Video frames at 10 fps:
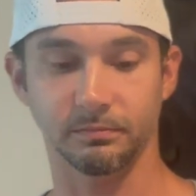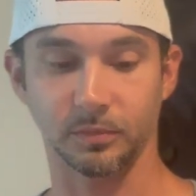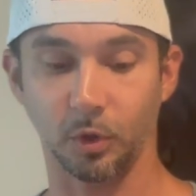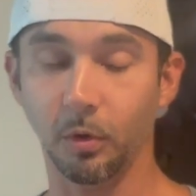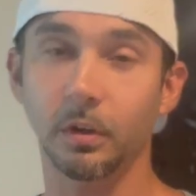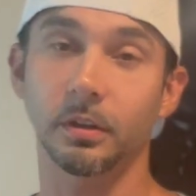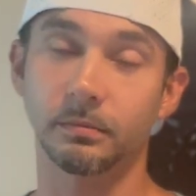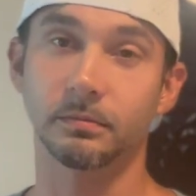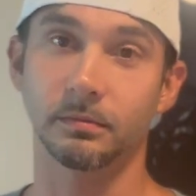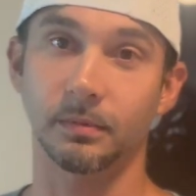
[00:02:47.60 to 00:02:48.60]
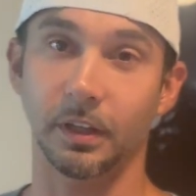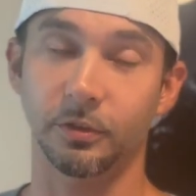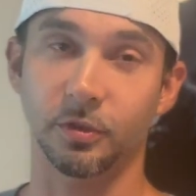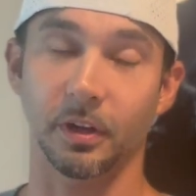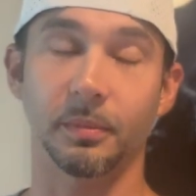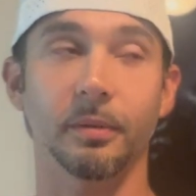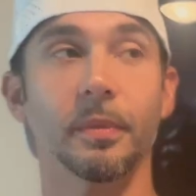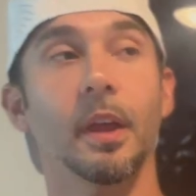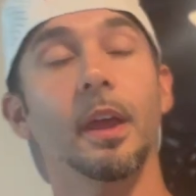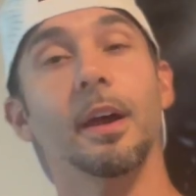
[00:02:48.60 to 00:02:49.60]
or on the treadmill.
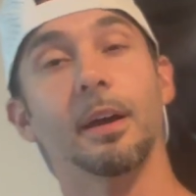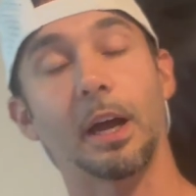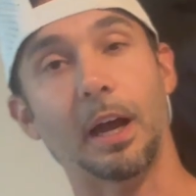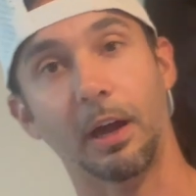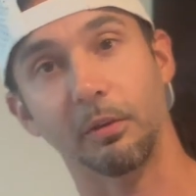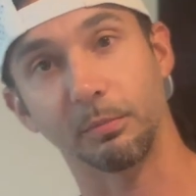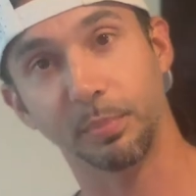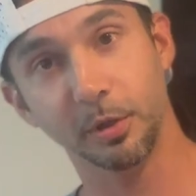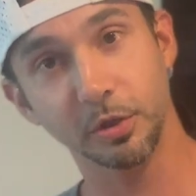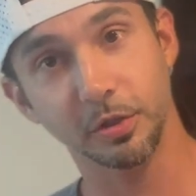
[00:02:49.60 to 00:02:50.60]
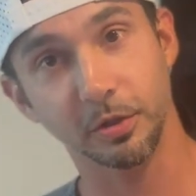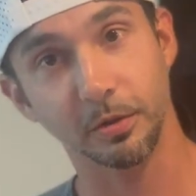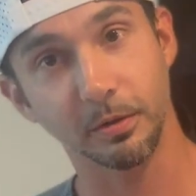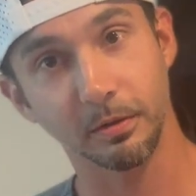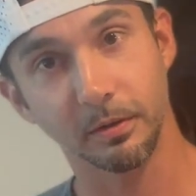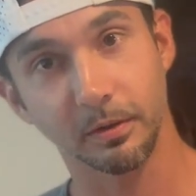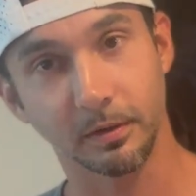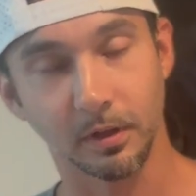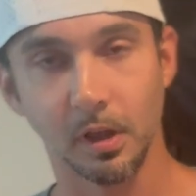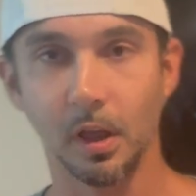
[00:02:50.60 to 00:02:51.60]
I would push you
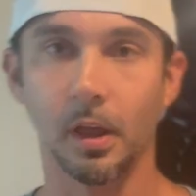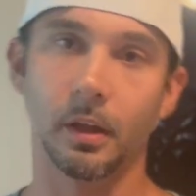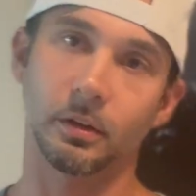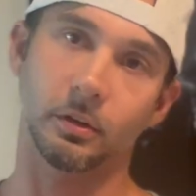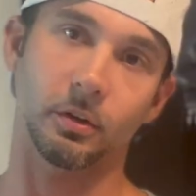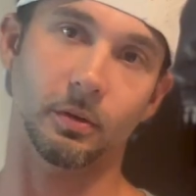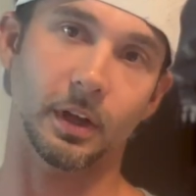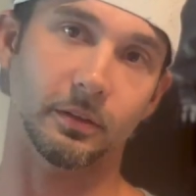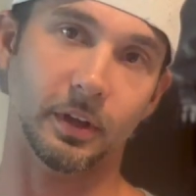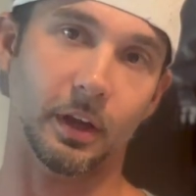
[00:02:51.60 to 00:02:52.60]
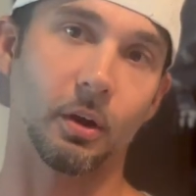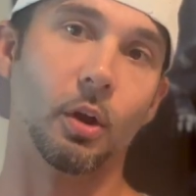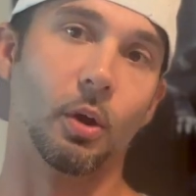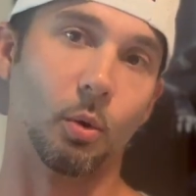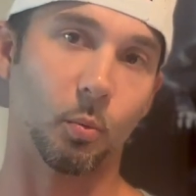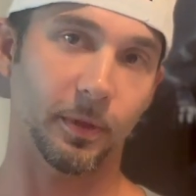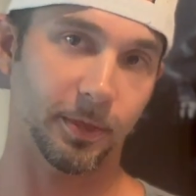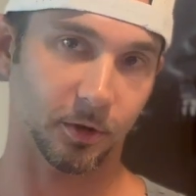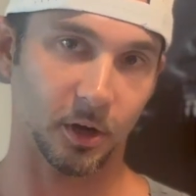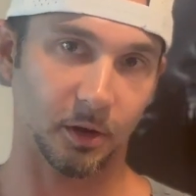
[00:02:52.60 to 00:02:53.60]
to do it outside with
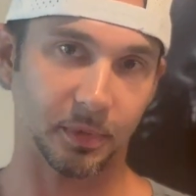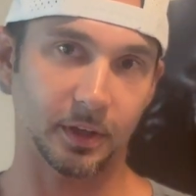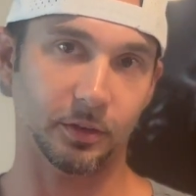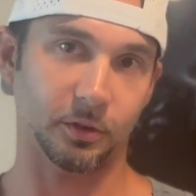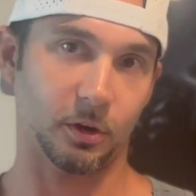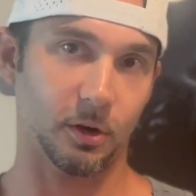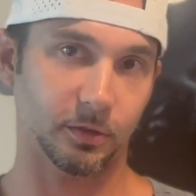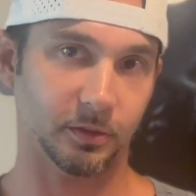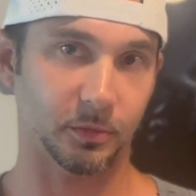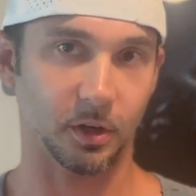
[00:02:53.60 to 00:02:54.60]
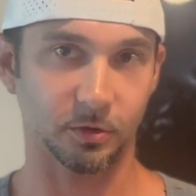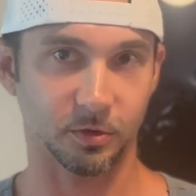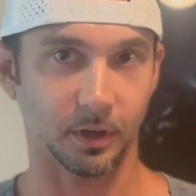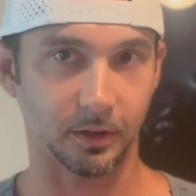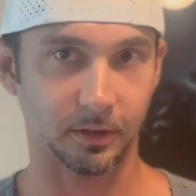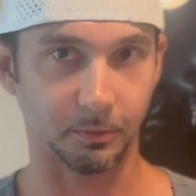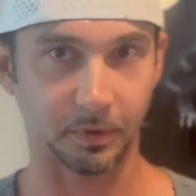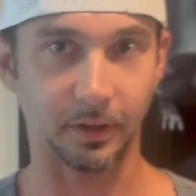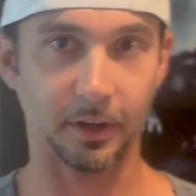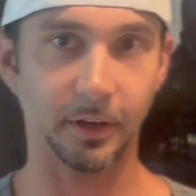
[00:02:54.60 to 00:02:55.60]
your dog because there are some dog training tips
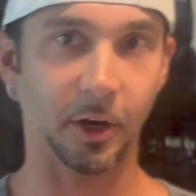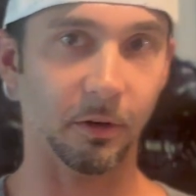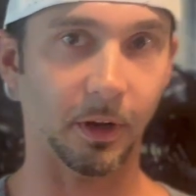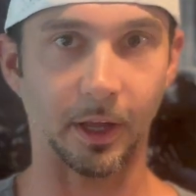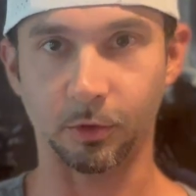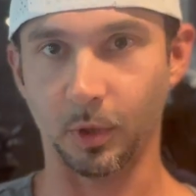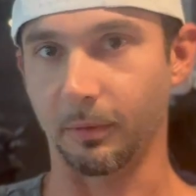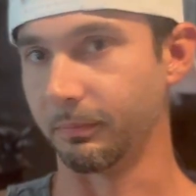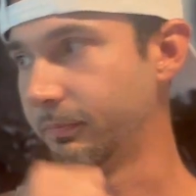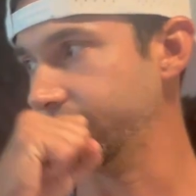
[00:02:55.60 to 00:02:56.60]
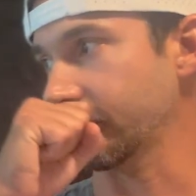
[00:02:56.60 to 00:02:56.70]
in here as well.